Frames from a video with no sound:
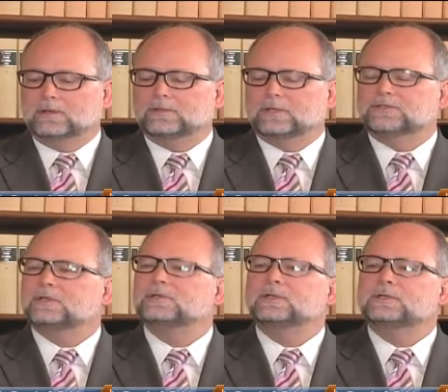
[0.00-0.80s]
It, it's
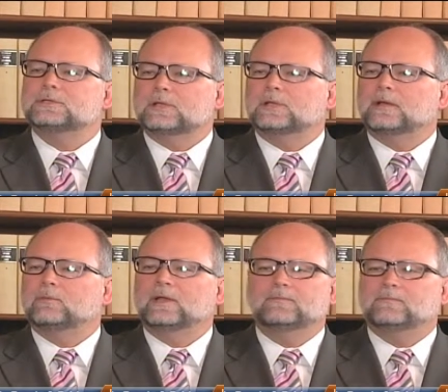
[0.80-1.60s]
easy to say that
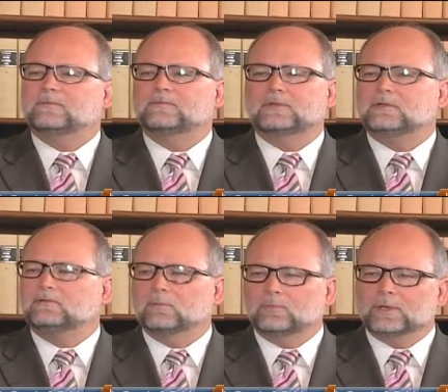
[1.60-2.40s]
we have
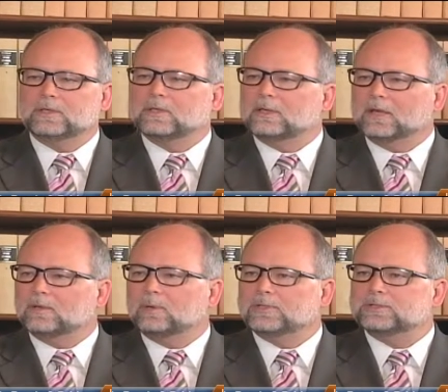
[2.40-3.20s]
54 billion
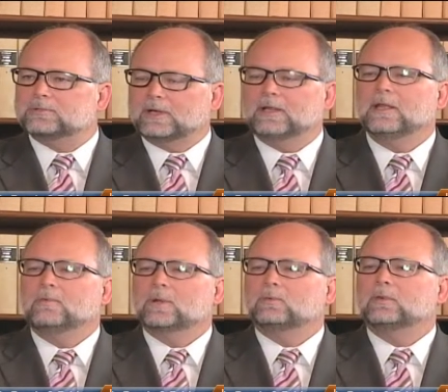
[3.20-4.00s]
exactly budget, right, right? right?
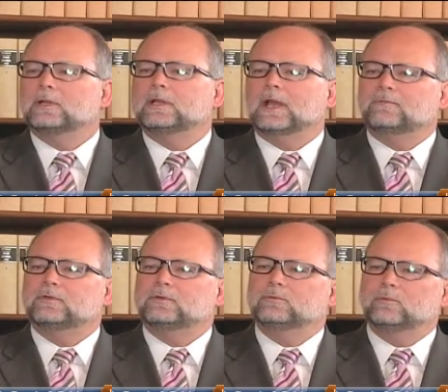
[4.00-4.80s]
But really, after
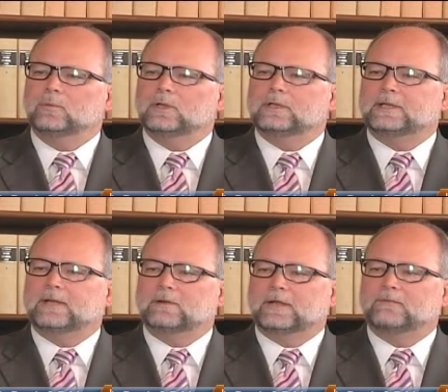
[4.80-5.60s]
you whittle it
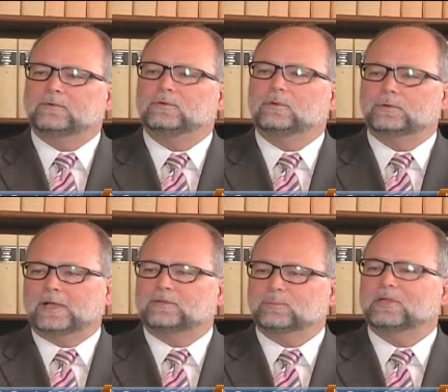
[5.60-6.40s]
down and after your
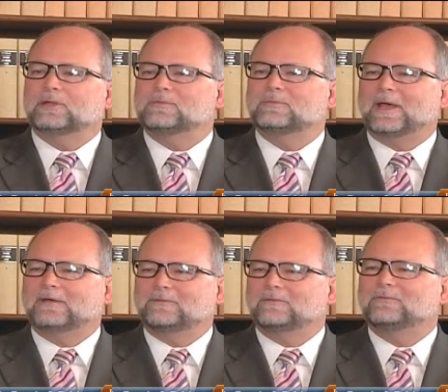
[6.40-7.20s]
tax money comes
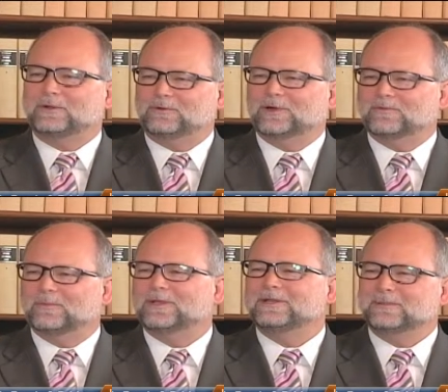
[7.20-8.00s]
back from the federal
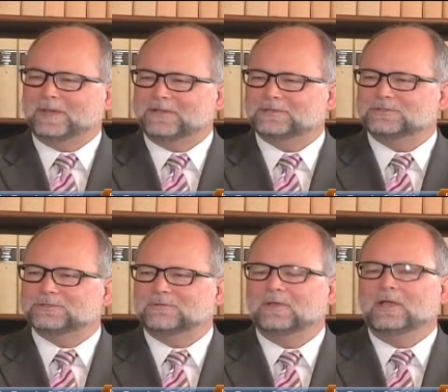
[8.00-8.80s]
government right. and the matching
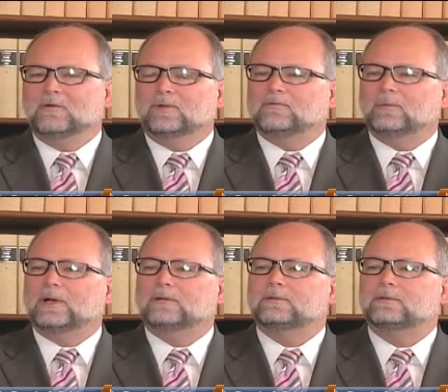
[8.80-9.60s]
stuff, we have
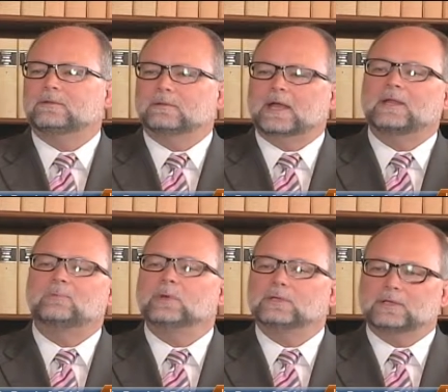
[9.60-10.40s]
about nine
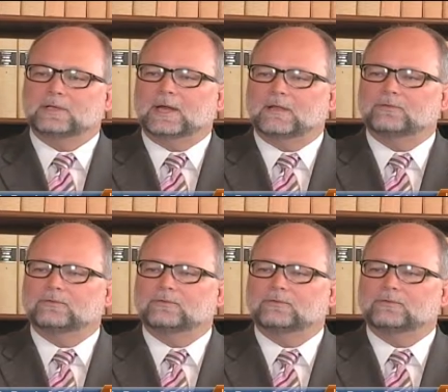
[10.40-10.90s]
billion dollars.